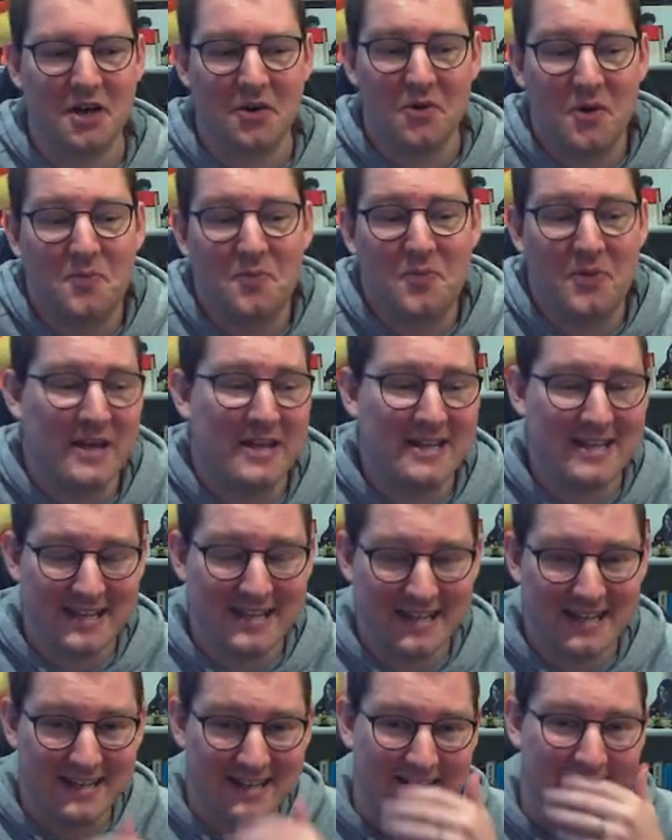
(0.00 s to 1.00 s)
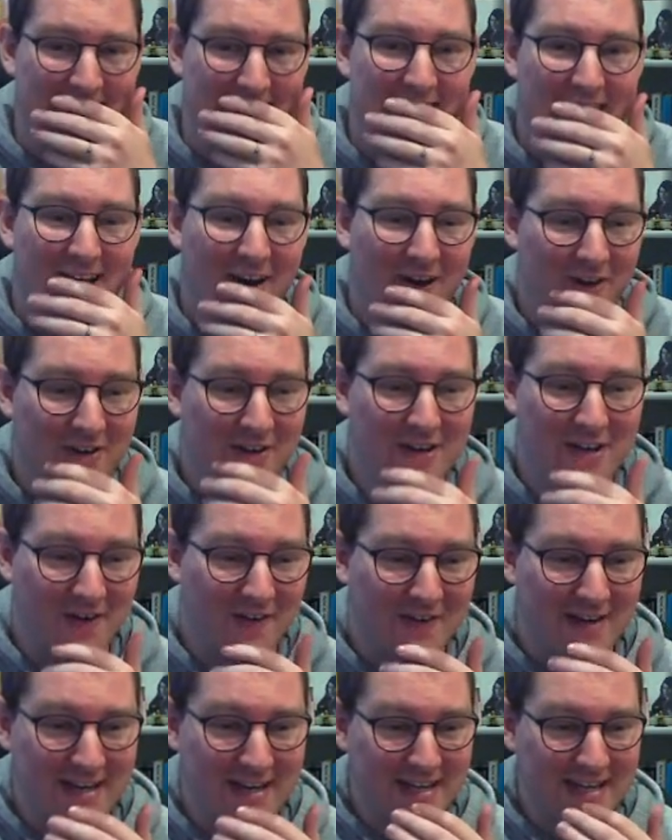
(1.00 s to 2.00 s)
no opinion on
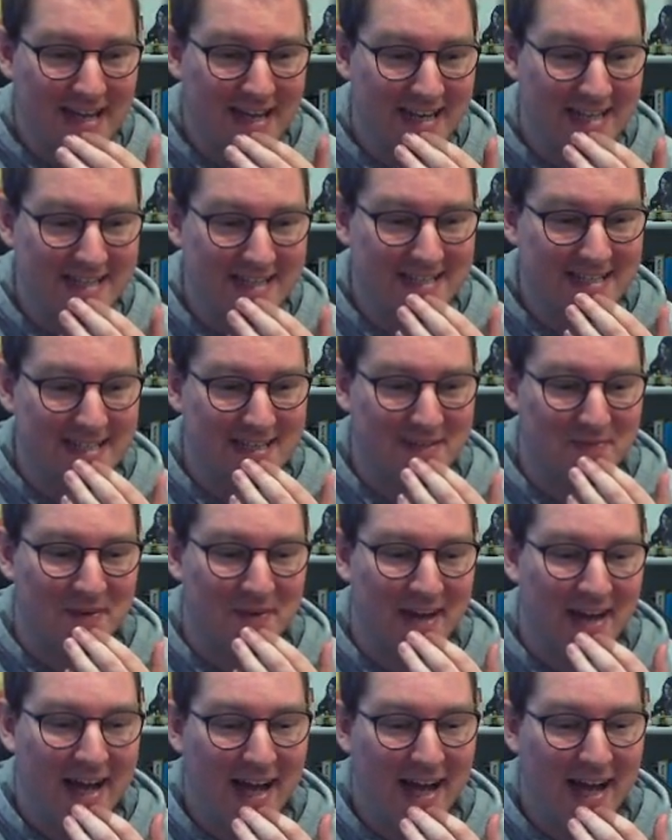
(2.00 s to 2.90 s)
going against him.